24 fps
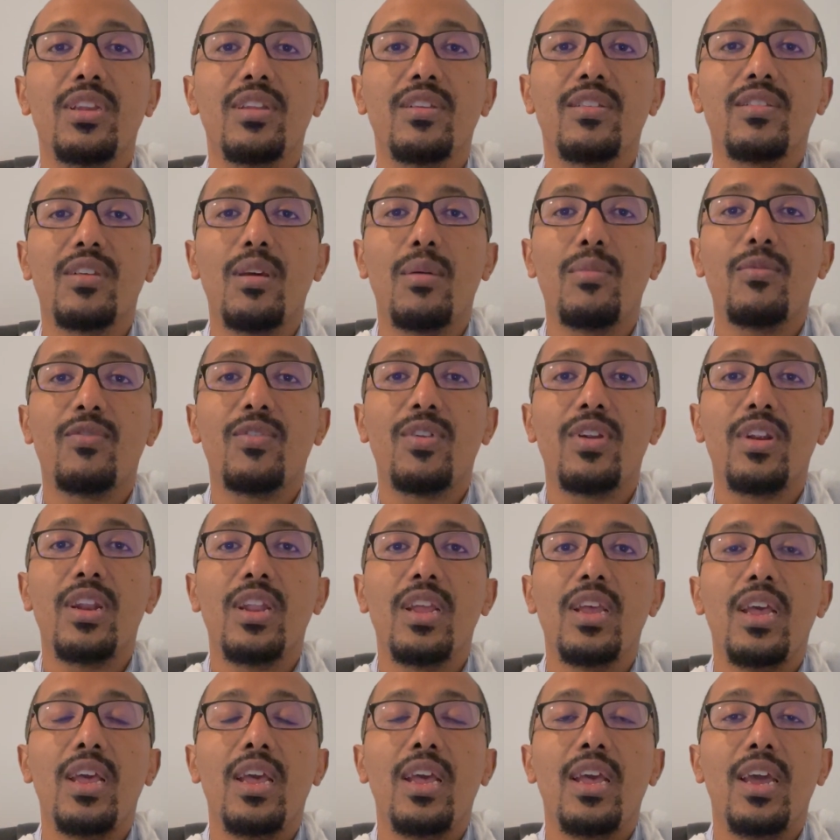discomfort
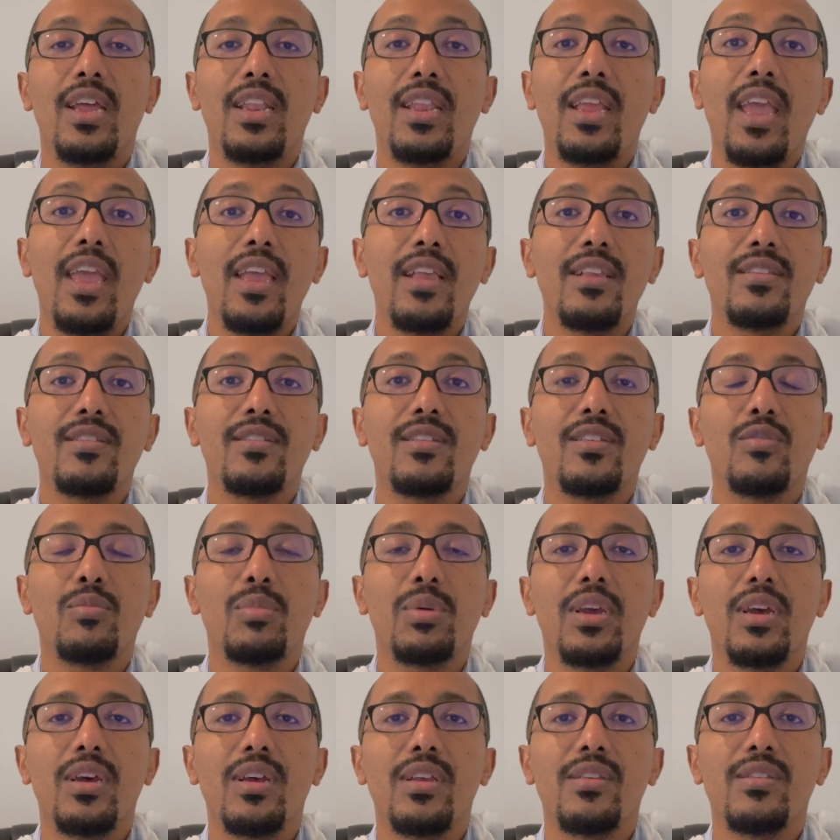and angst is
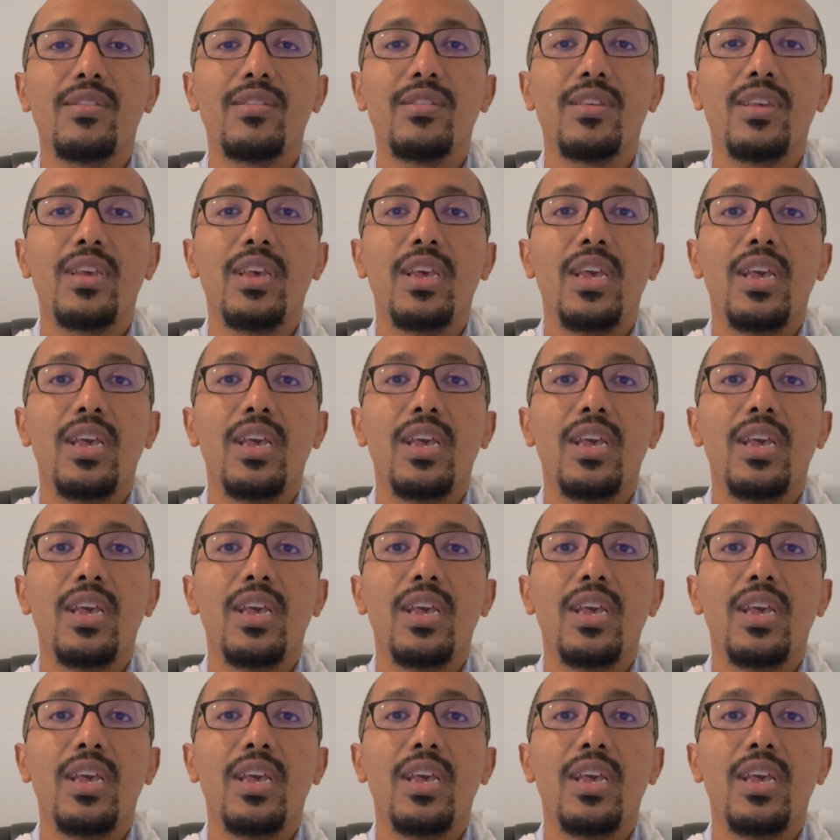because